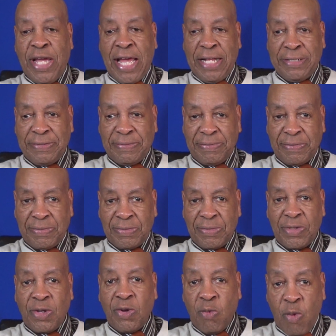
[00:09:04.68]
that?
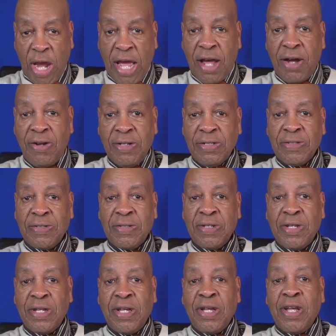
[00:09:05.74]
Well,
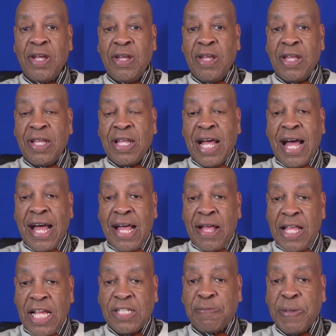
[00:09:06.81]

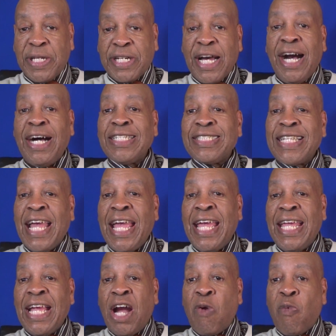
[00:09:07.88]
it's because
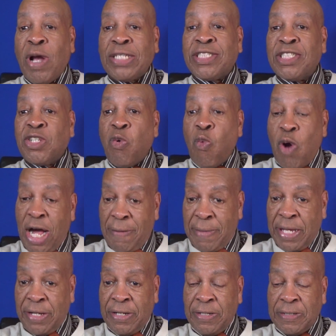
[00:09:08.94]
they arrested the
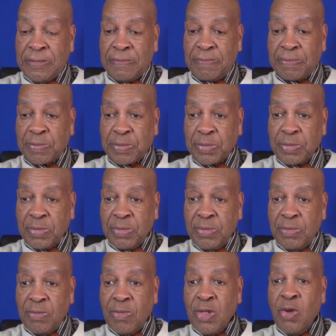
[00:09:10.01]
woman
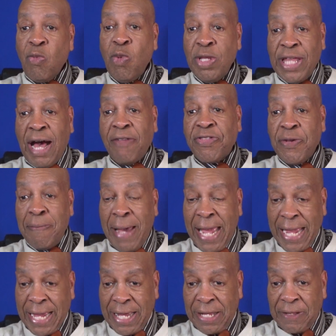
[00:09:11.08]
without the
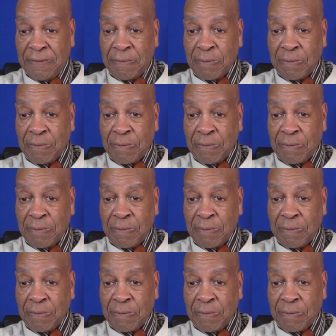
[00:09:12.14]
man.